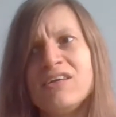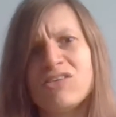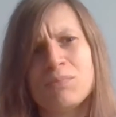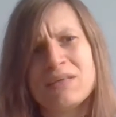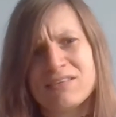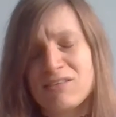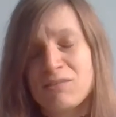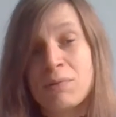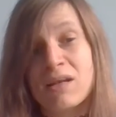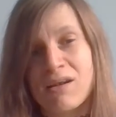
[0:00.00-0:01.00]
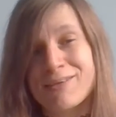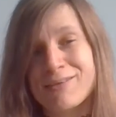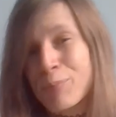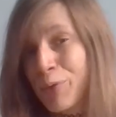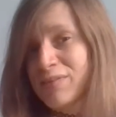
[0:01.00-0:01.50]
just because it's been a
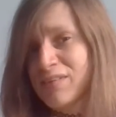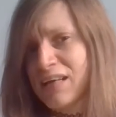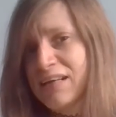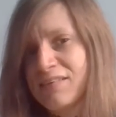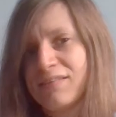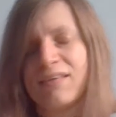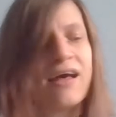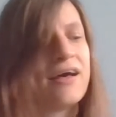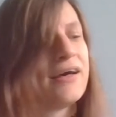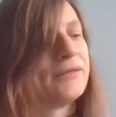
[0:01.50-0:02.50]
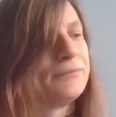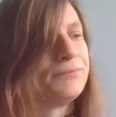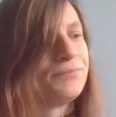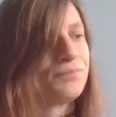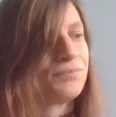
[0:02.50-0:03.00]
nicer process.
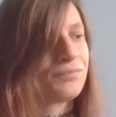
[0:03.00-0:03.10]
Um,